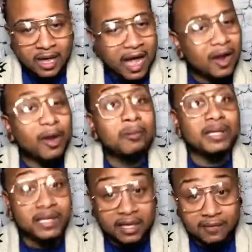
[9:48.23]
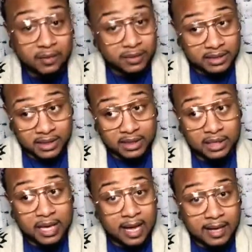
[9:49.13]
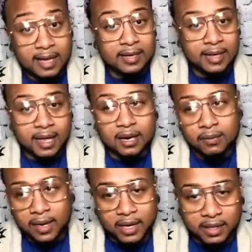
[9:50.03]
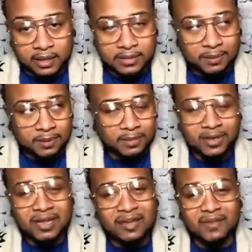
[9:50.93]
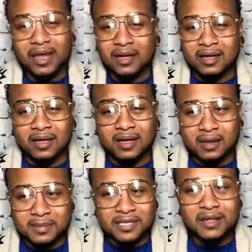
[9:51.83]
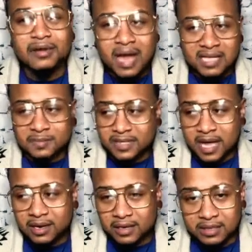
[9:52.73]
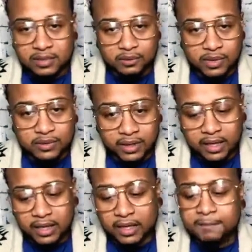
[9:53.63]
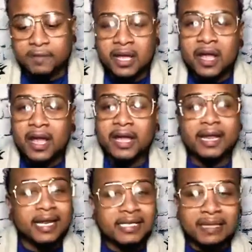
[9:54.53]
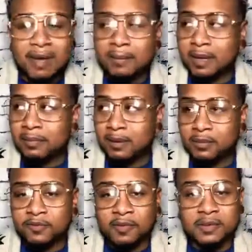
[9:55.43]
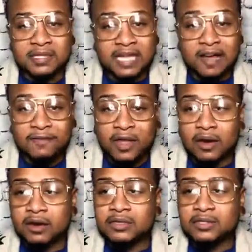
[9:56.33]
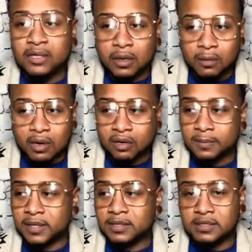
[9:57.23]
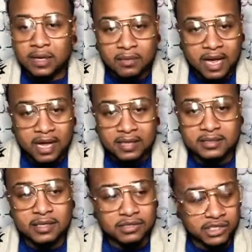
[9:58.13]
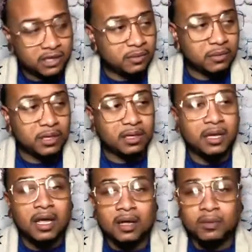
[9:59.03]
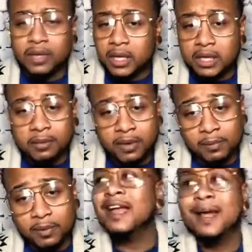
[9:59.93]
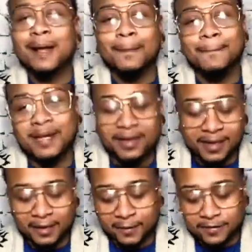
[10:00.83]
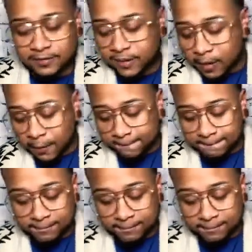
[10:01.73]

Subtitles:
I don't believe it was any like Atlanta raised people, because I feel like Southern hospitality is a real thing, And anytime I meet people from the South, they are so welcoming, so nice, so genuine, really good people. But yeah, so